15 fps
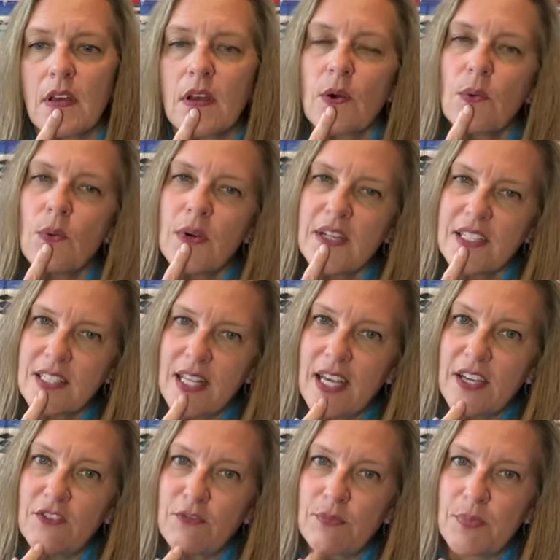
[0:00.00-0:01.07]
what is
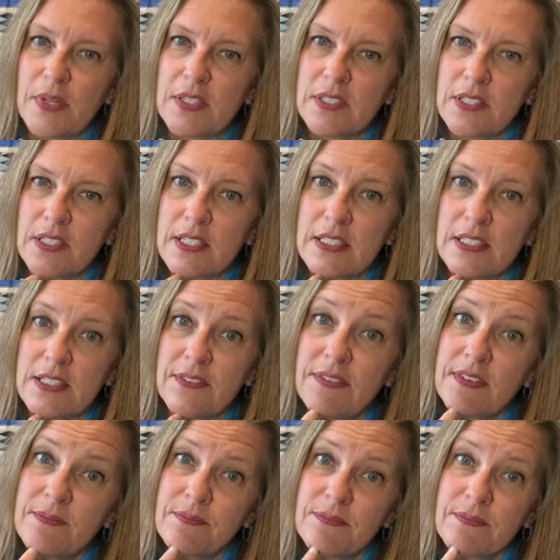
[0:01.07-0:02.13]
life but a series of
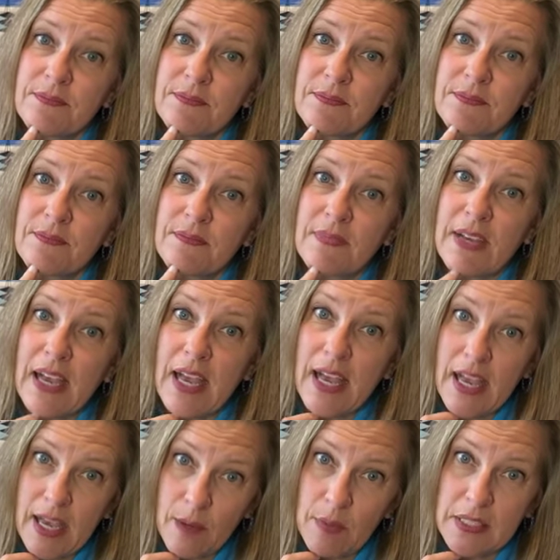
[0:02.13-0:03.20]

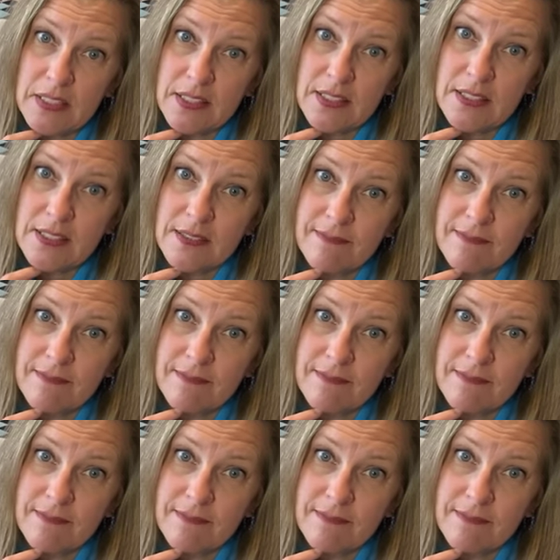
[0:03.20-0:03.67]
habits?